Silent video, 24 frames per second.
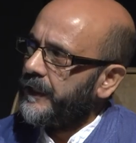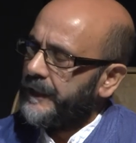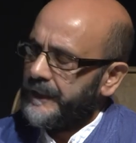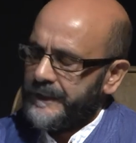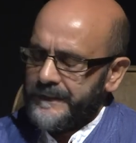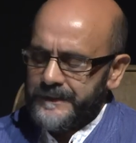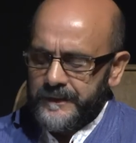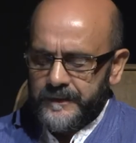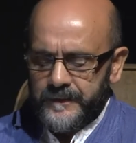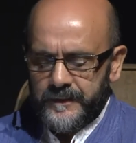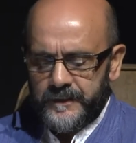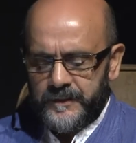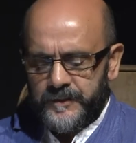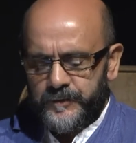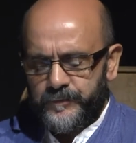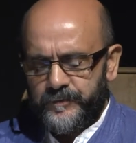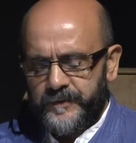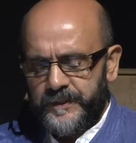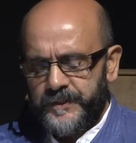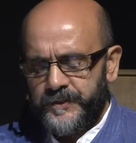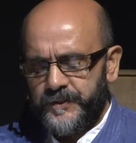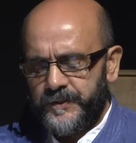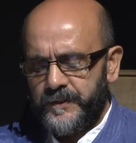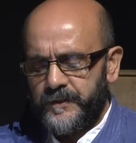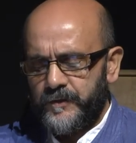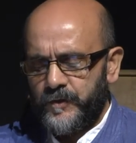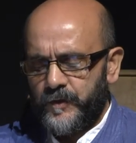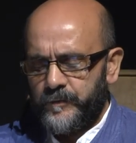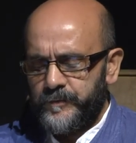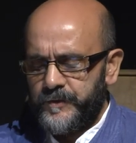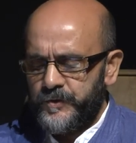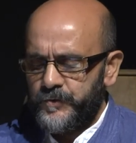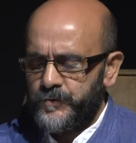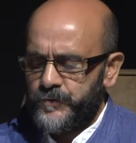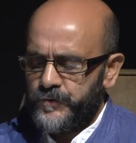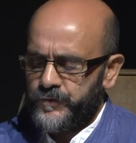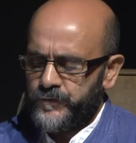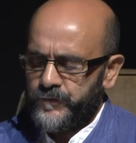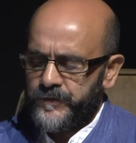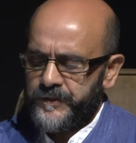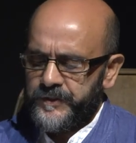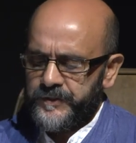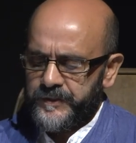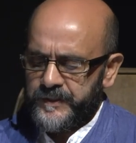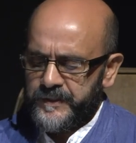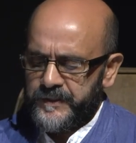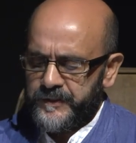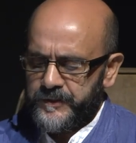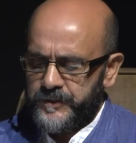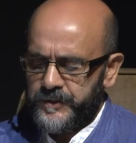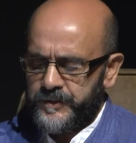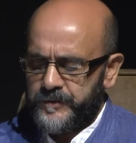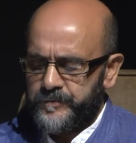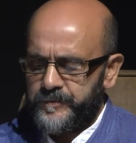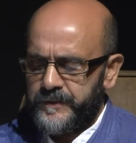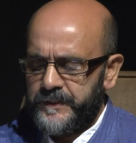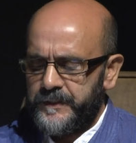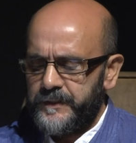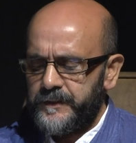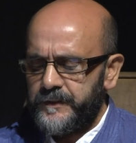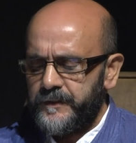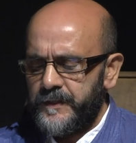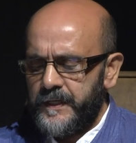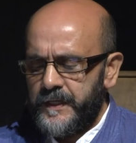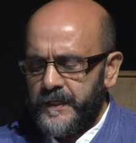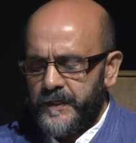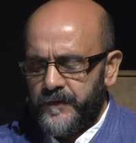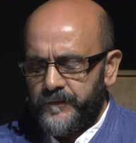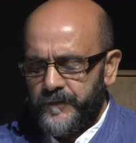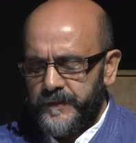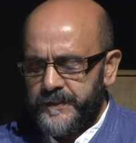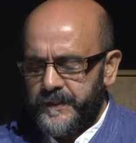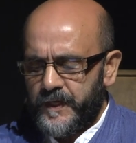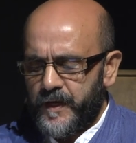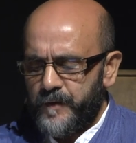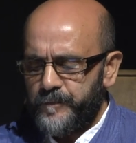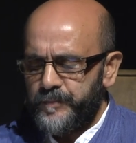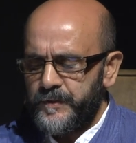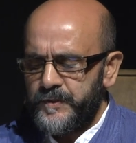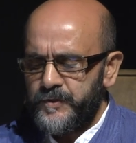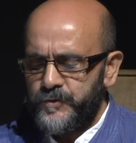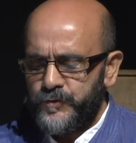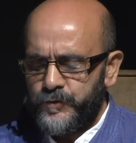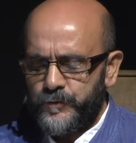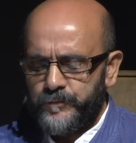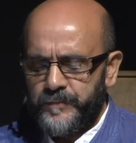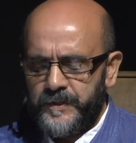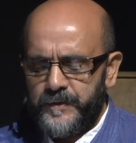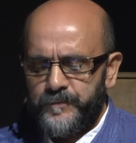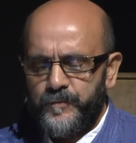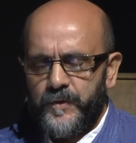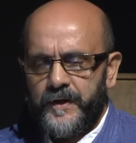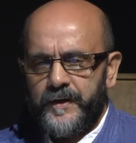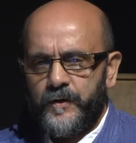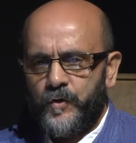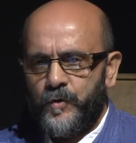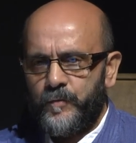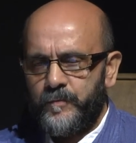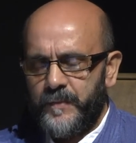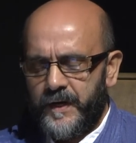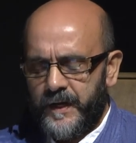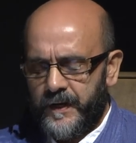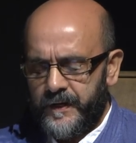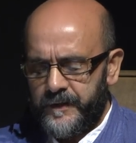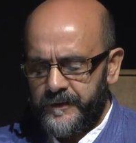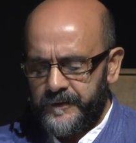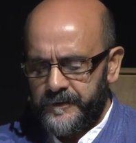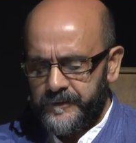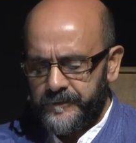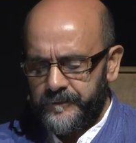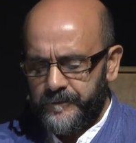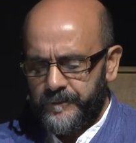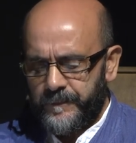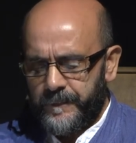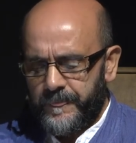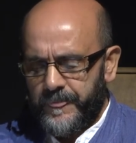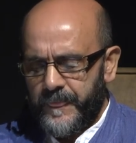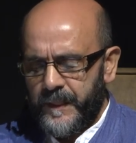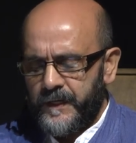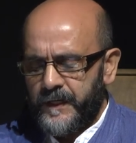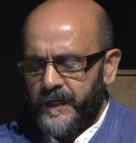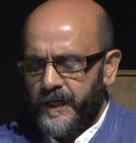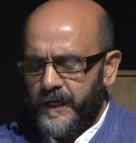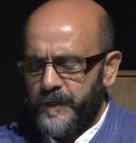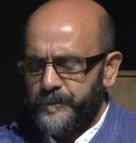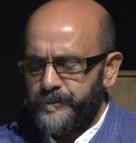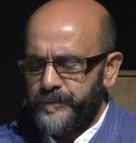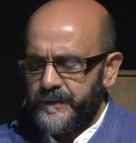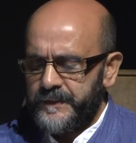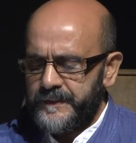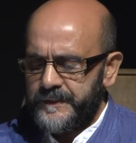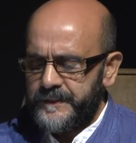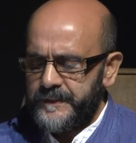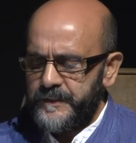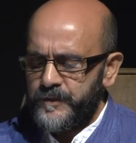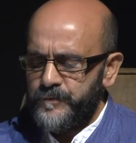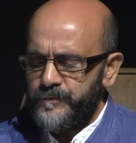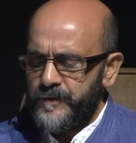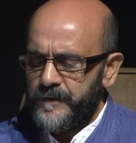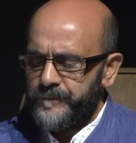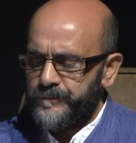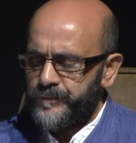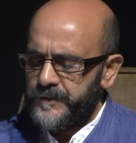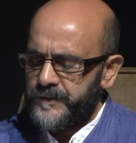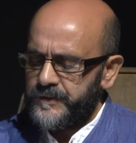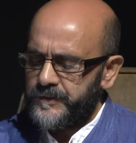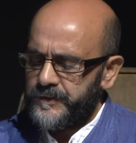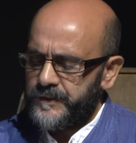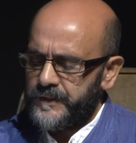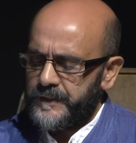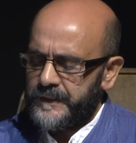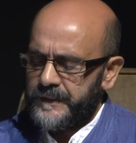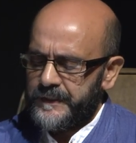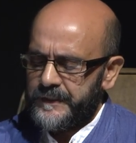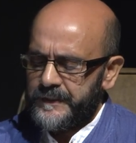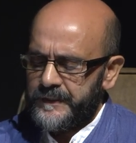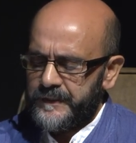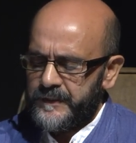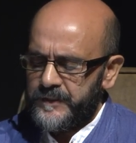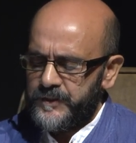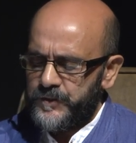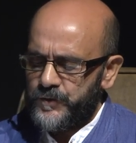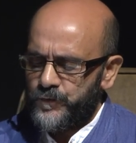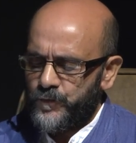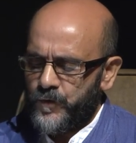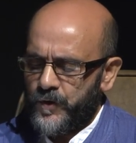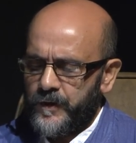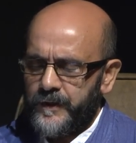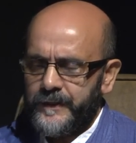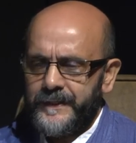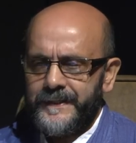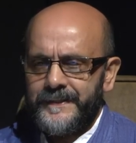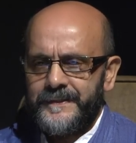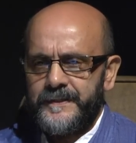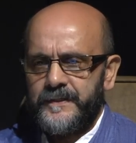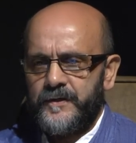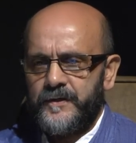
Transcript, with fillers: is an expression of the situation in Kashmir, which happens to be my homeland. I perceive my position in this war as